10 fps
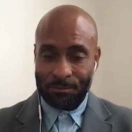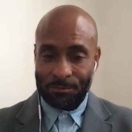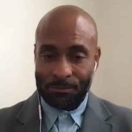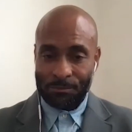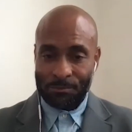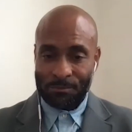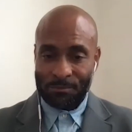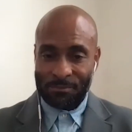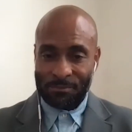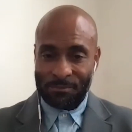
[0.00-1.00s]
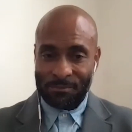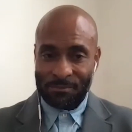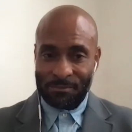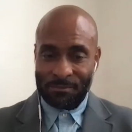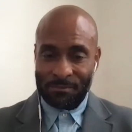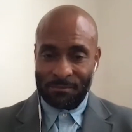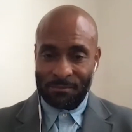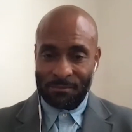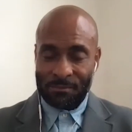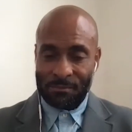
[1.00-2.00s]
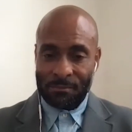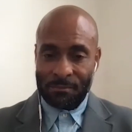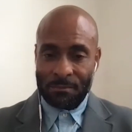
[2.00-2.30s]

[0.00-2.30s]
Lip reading: [no speech]